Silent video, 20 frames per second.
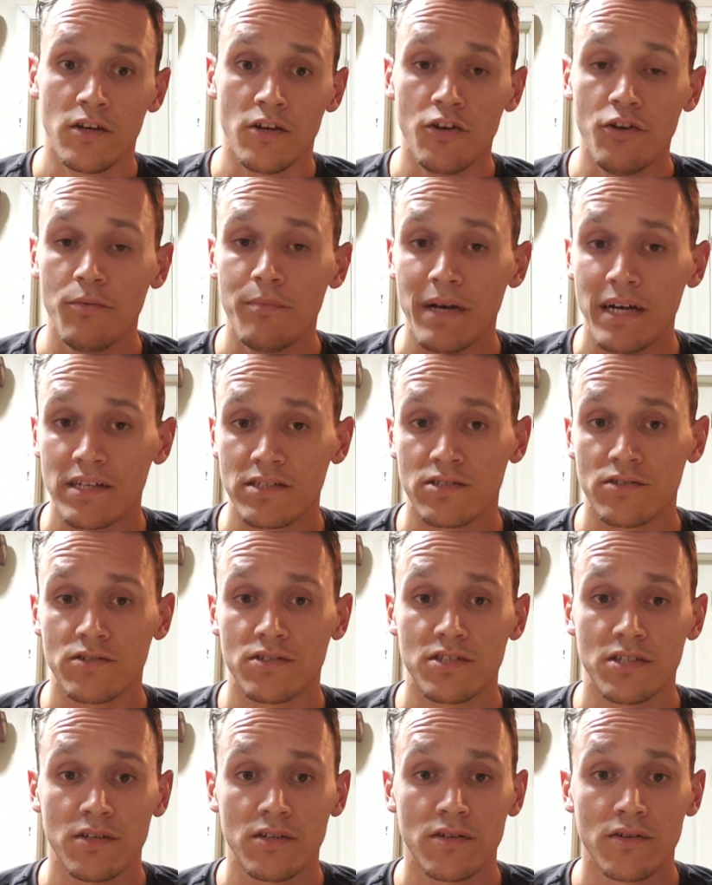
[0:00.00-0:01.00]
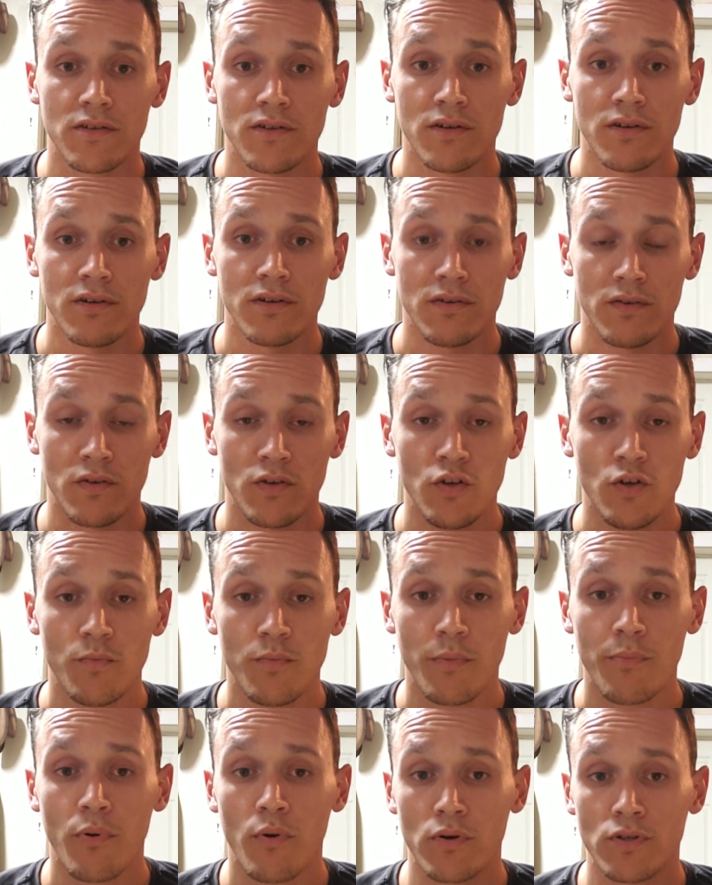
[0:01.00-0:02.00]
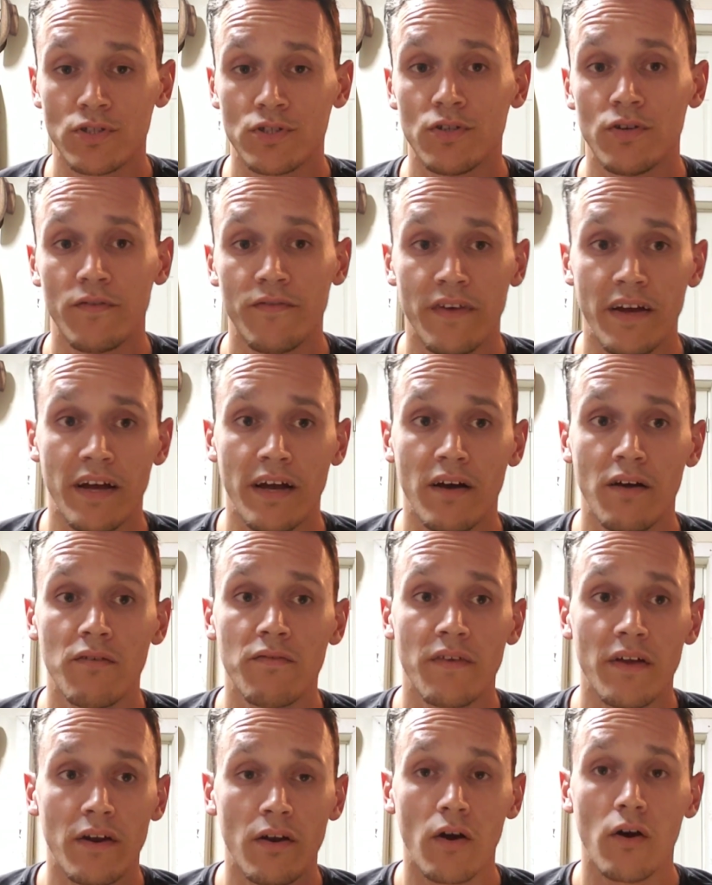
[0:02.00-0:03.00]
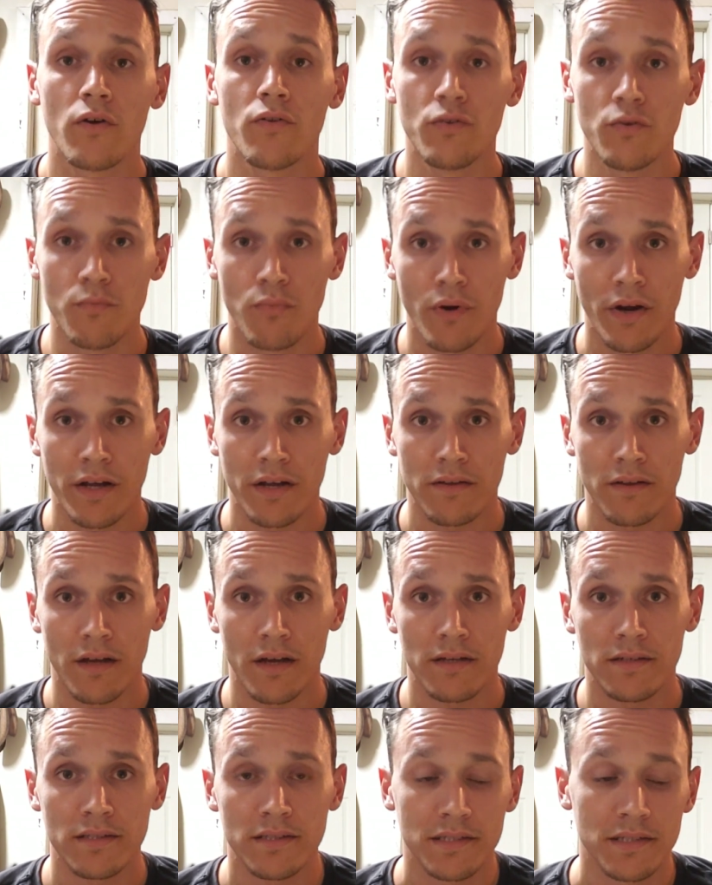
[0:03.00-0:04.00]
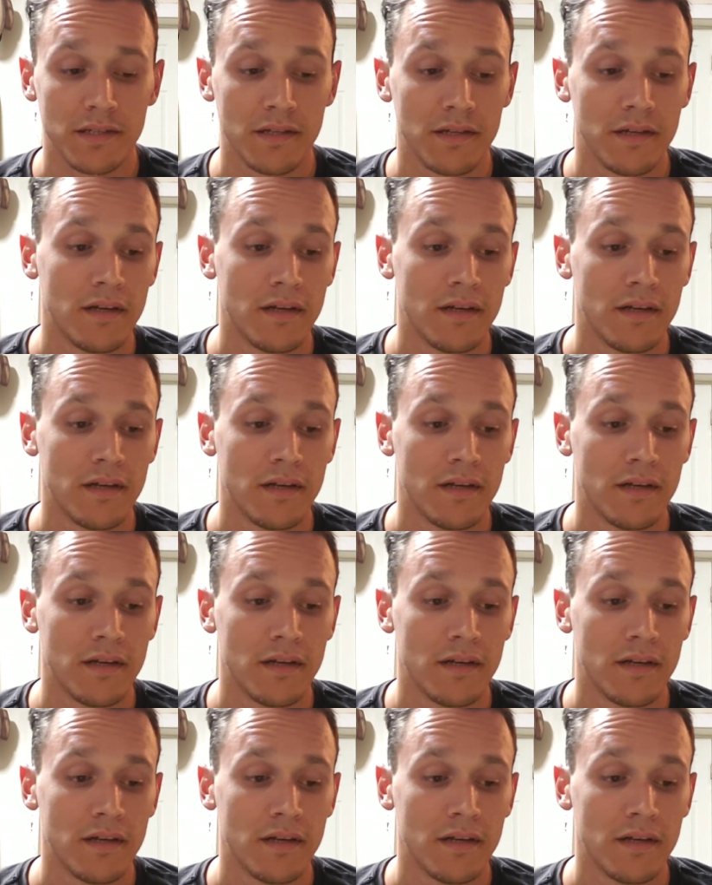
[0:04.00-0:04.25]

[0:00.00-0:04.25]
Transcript: new master cylinder, new proportioner valve, and all new brake lines.